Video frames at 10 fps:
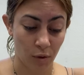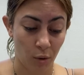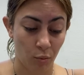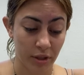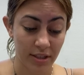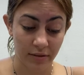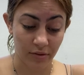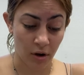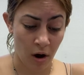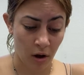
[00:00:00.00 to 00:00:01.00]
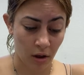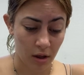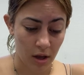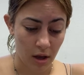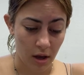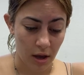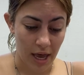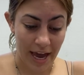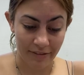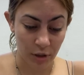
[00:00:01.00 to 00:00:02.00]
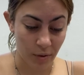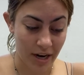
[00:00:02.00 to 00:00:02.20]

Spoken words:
Rome once and for all. After what